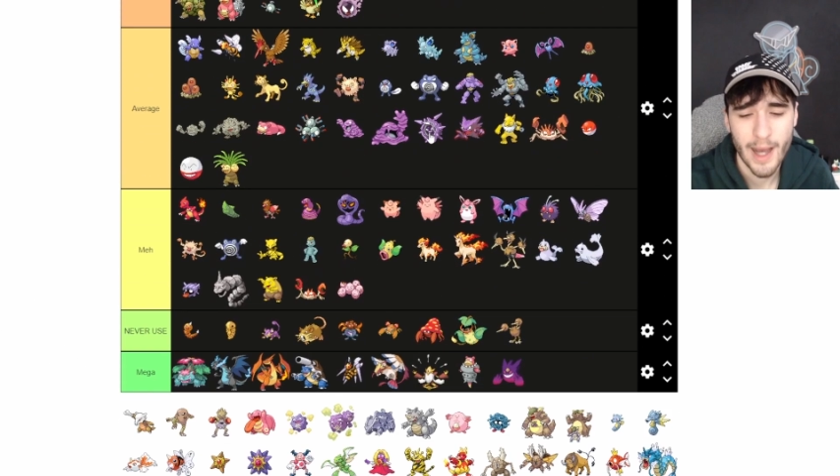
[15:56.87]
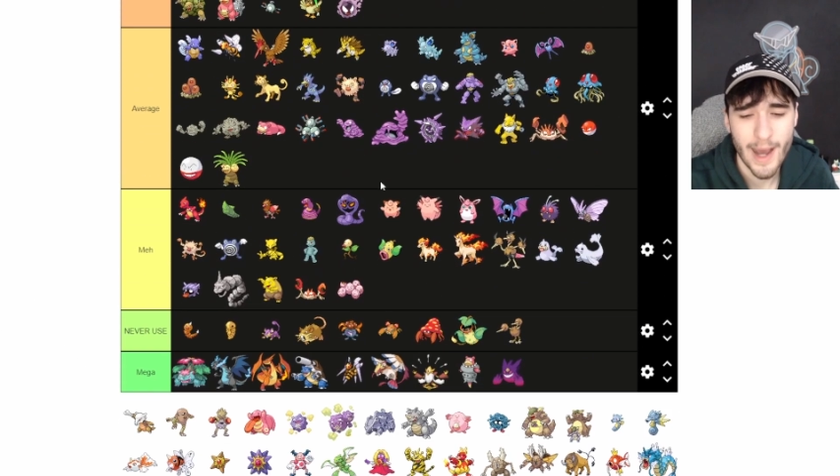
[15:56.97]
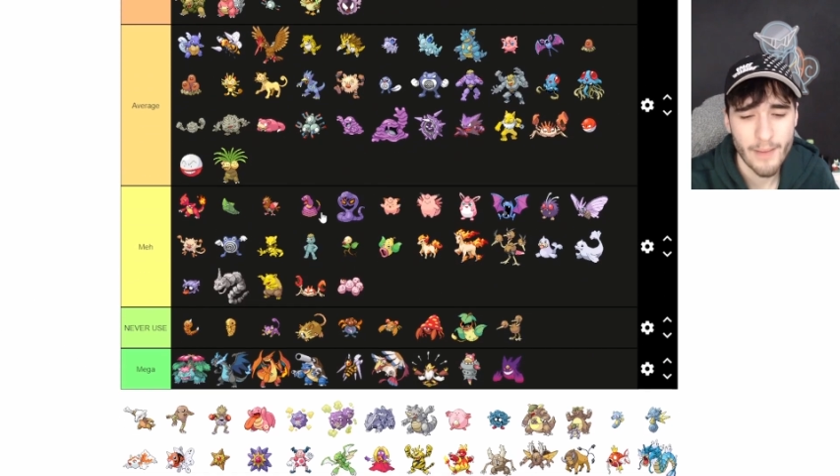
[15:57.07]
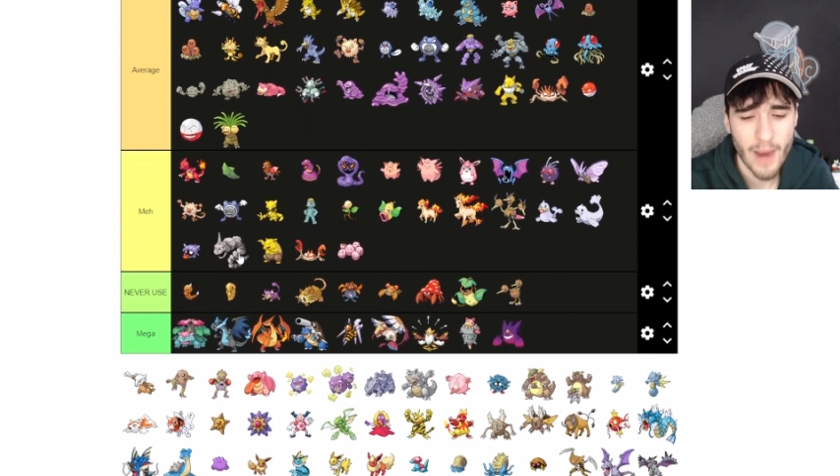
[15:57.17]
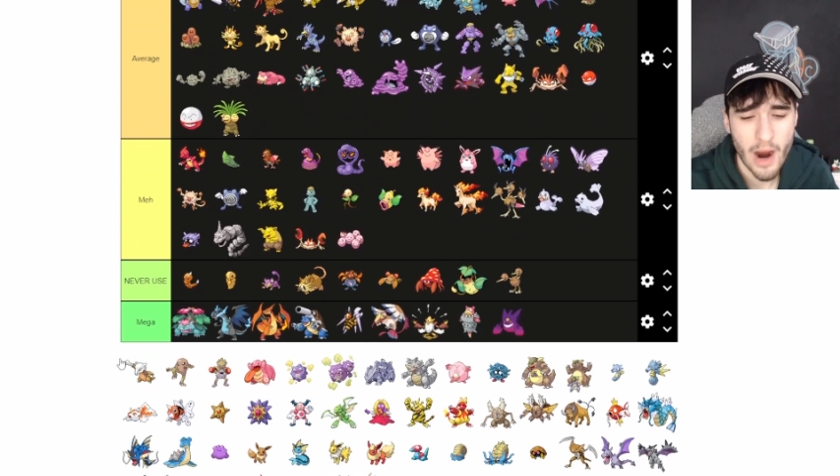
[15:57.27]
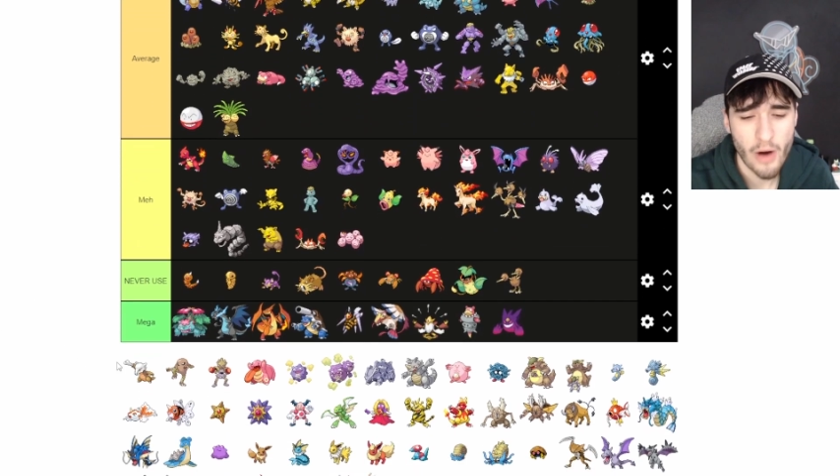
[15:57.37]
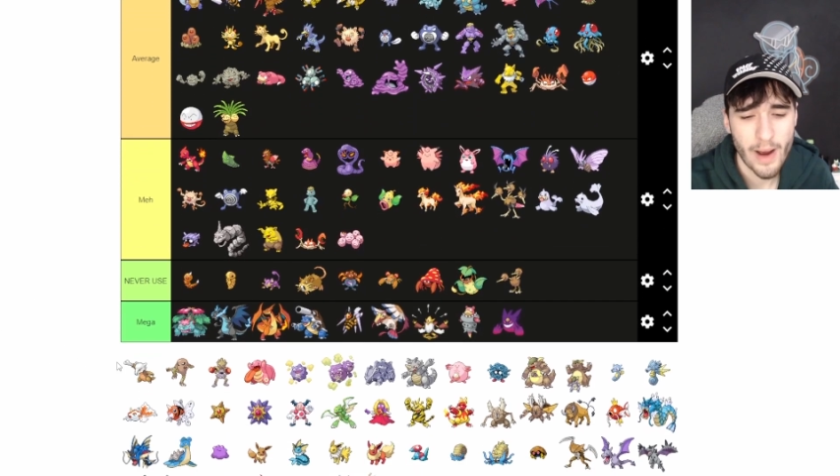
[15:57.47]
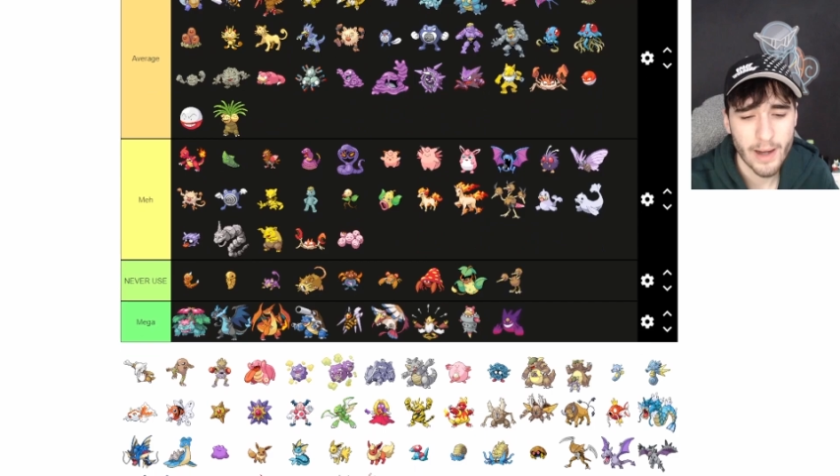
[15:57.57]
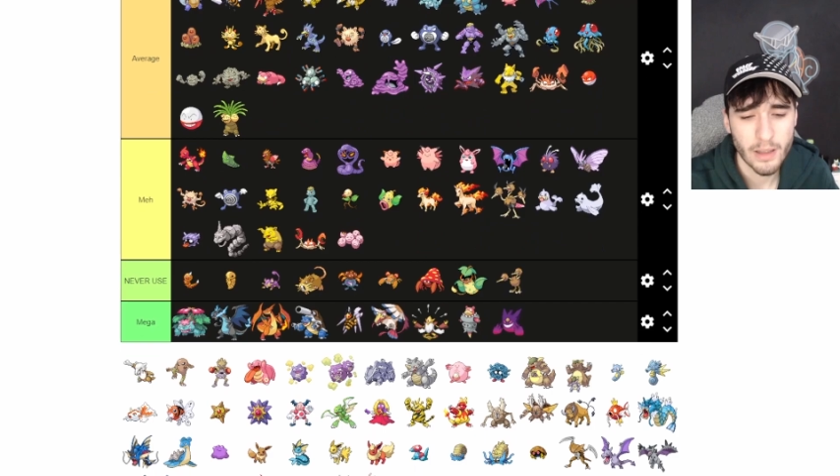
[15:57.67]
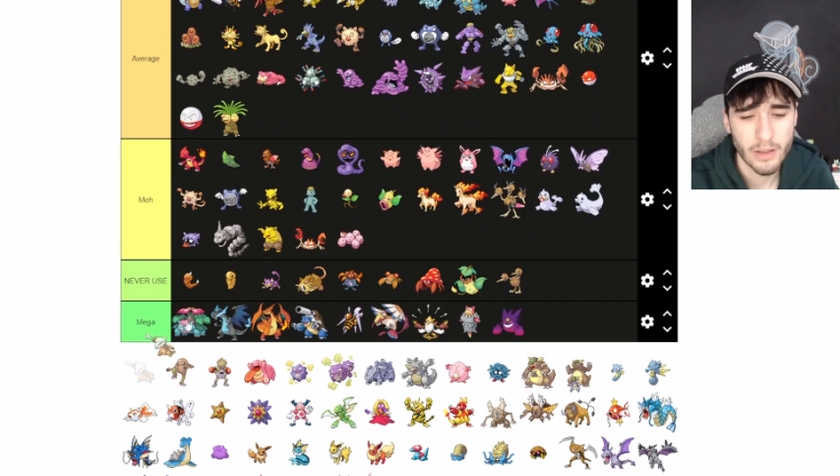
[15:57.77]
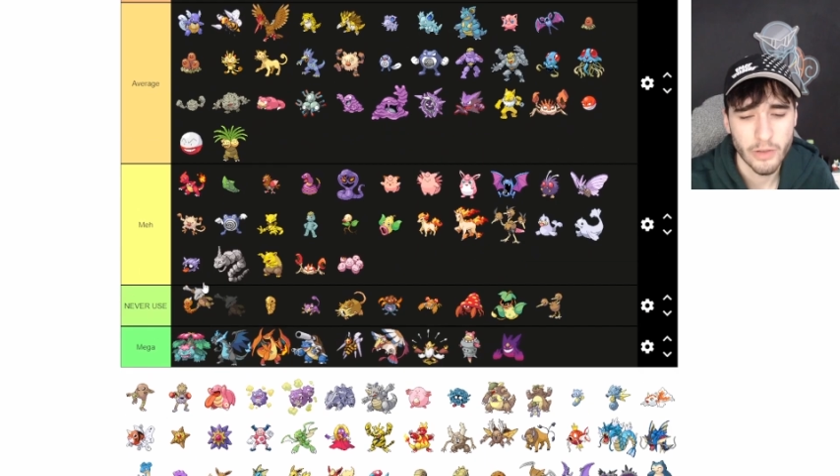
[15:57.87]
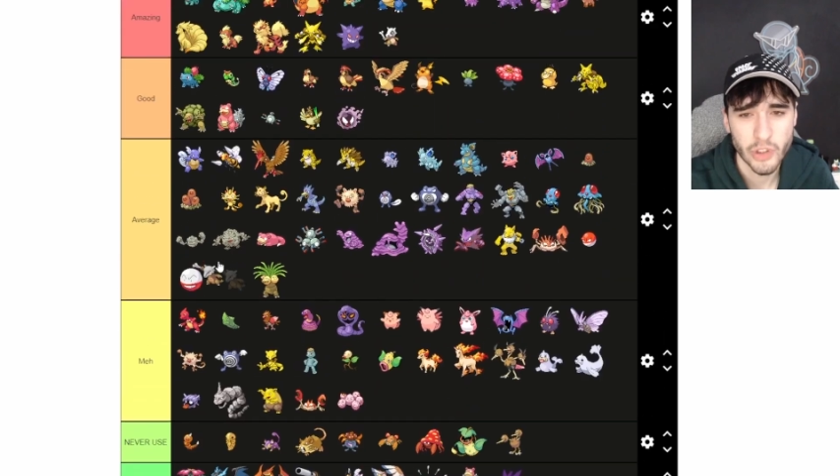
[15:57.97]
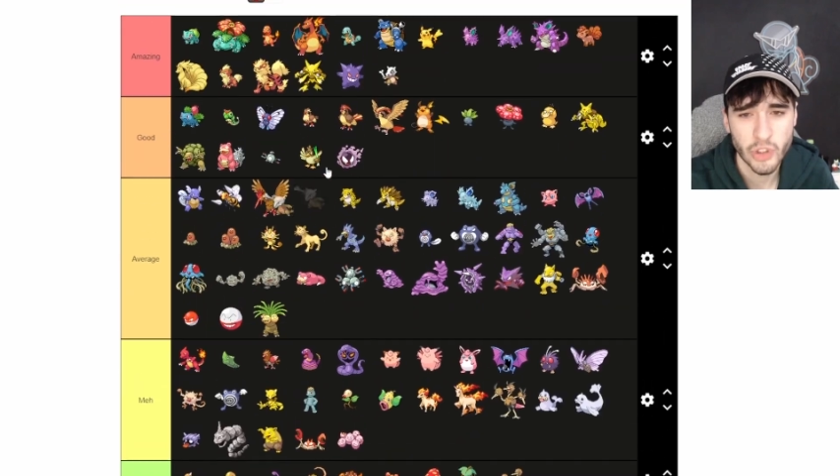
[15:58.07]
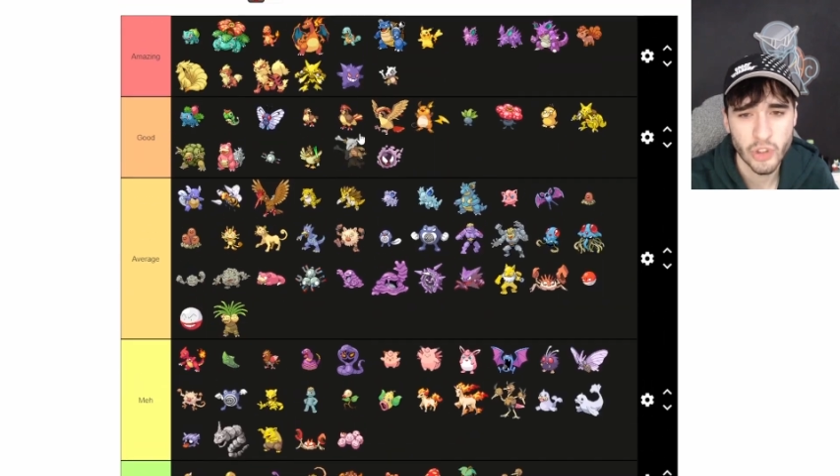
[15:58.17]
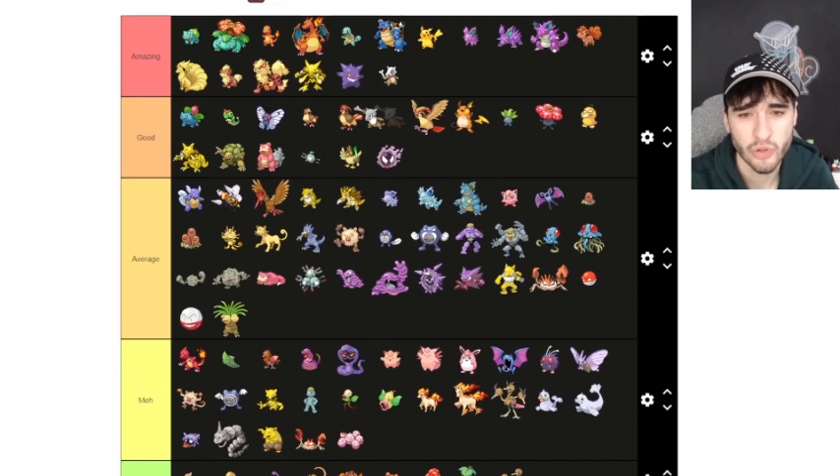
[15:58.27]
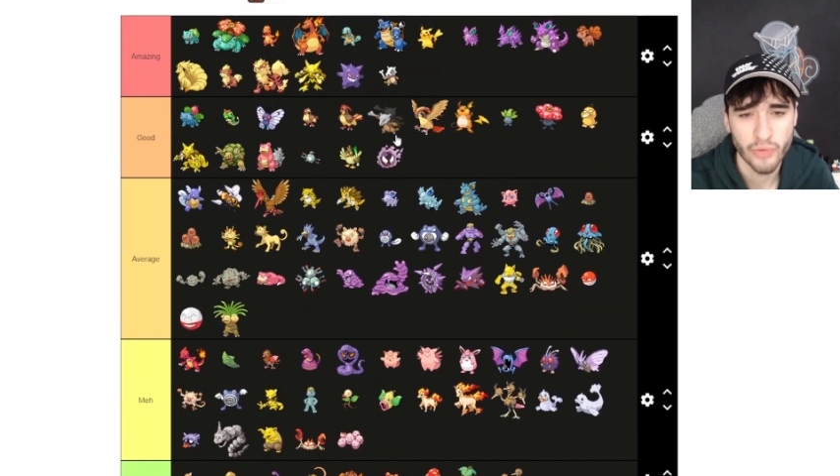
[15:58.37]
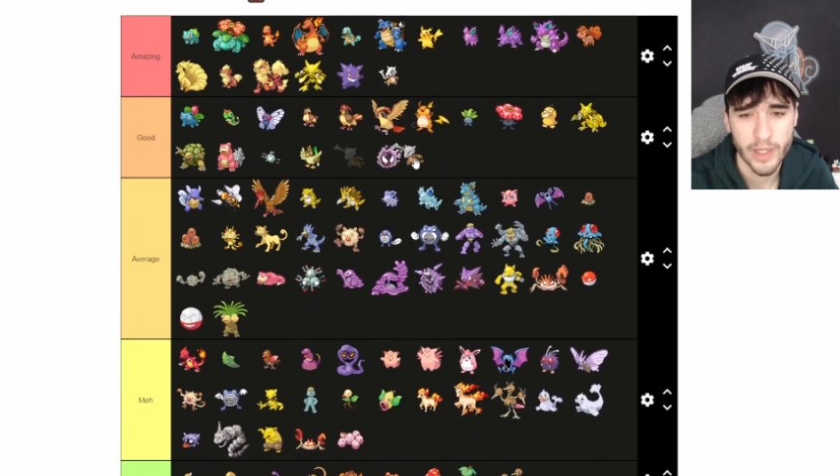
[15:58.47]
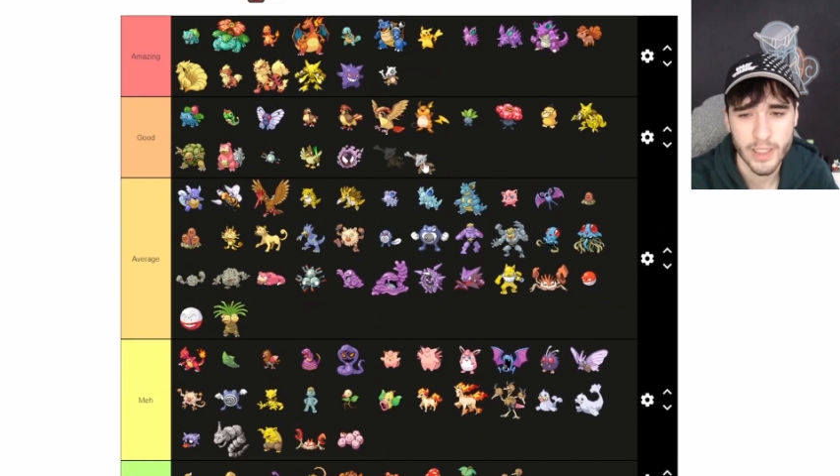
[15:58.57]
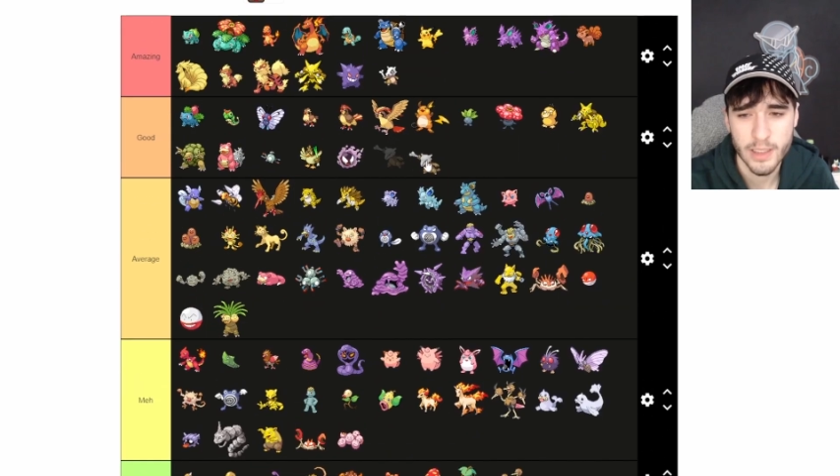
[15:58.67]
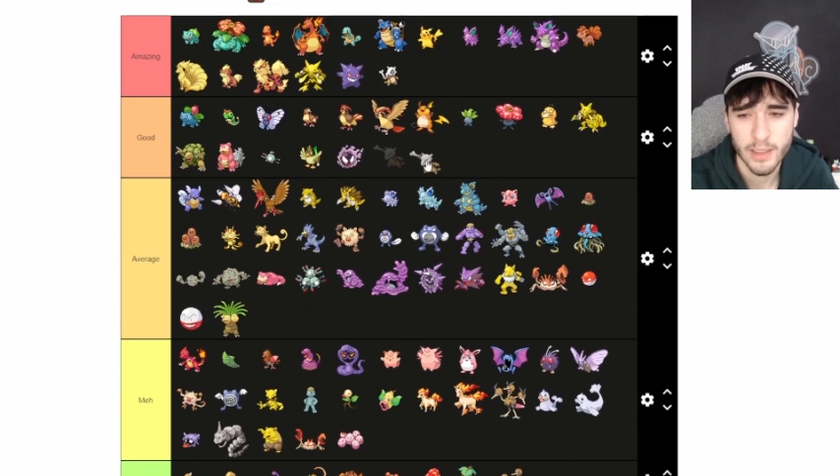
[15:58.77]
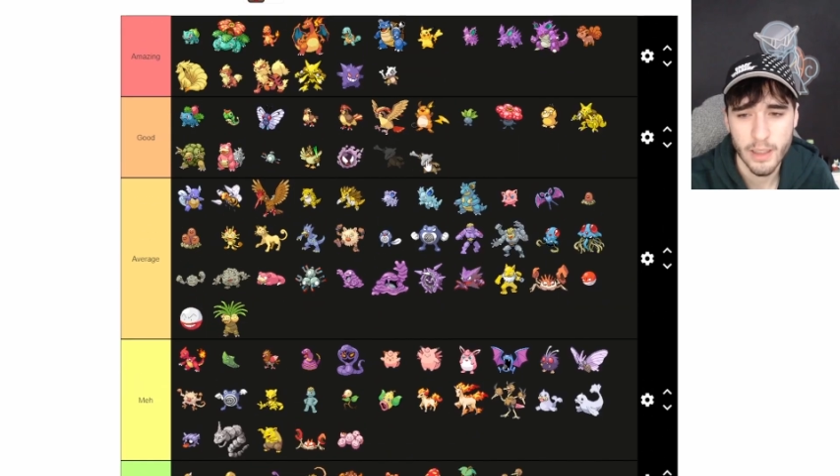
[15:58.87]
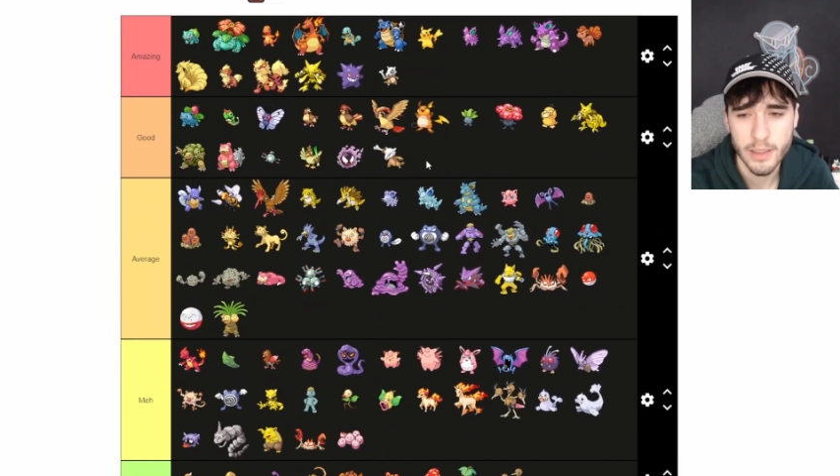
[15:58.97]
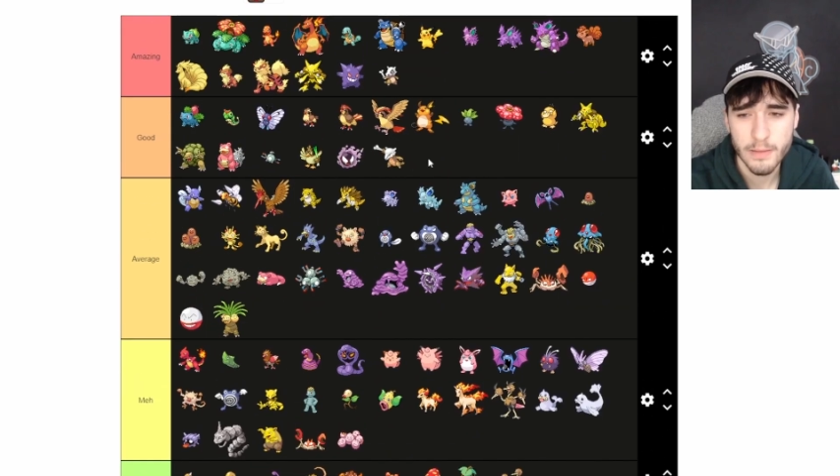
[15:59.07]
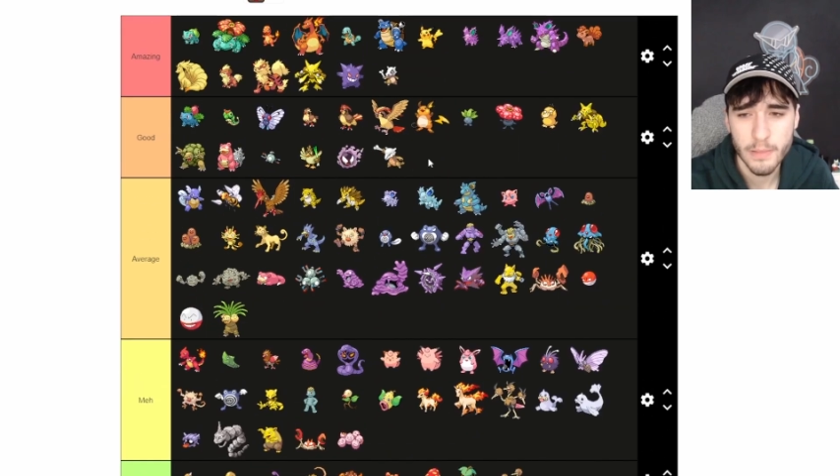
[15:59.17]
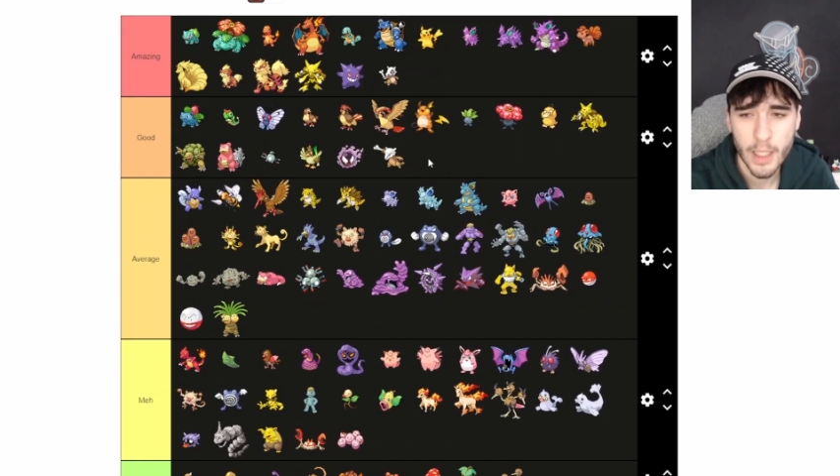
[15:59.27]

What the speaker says: And Marowak could go straight into good.